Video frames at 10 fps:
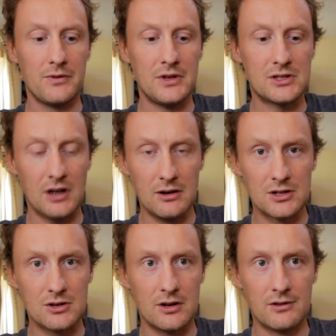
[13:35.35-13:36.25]
the sound
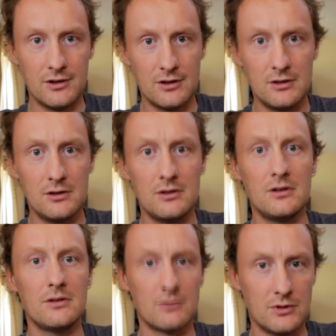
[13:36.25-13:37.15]
has gone
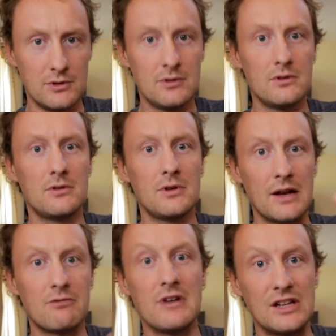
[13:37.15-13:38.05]

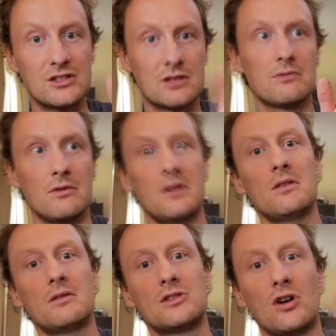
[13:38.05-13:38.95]
and reached
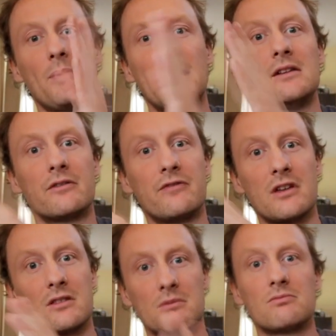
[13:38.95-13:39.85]
the top end of
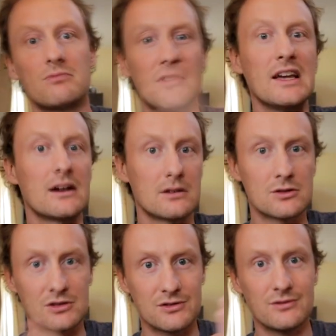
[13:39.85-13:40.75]
5th gear.
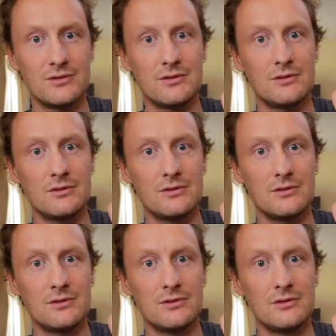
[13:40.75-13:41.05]
So it's going,